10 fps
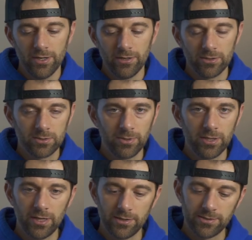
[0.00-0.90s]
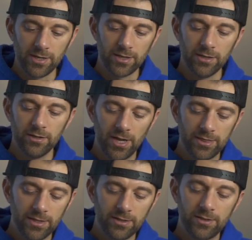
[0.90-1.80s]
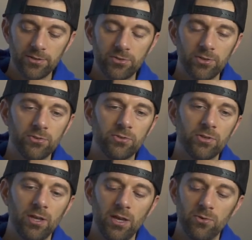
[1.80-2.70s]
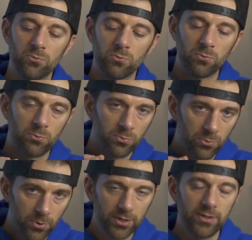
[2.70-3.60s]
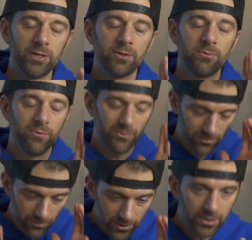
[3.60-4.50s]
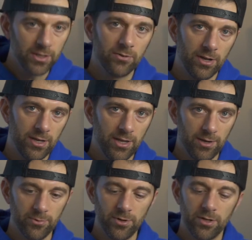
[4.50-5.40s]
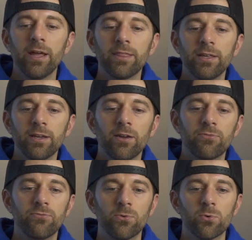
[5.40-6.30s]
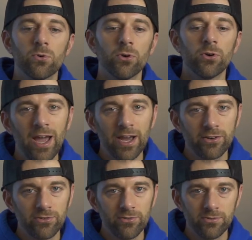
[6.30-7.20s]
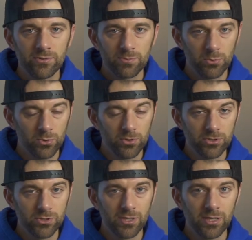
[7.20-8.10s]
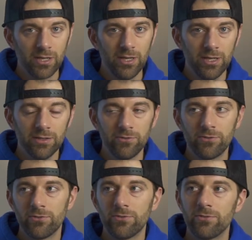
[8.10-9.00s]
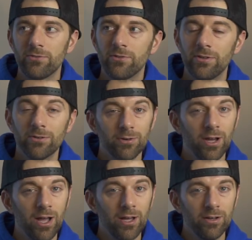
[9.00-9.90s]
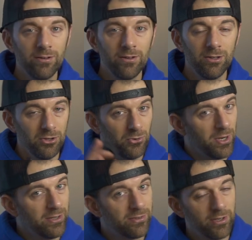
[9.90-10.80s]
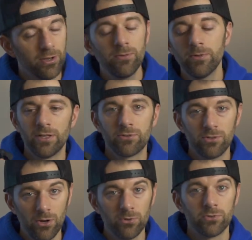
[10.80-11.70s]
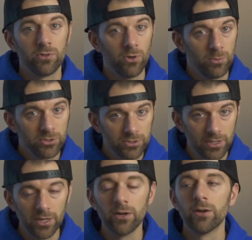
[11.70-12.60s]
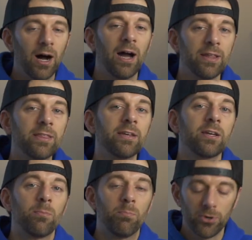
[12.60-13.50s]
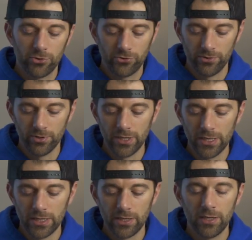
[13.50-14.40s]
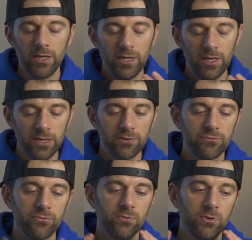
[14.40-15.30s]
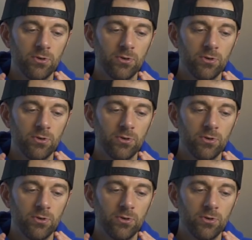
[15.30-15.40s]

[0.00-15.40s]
and I'll explain that in a second. I think this is a really, really great camera. I think for action sports, it's still got a little ways to go. It's close, it's almost there. I think personally, if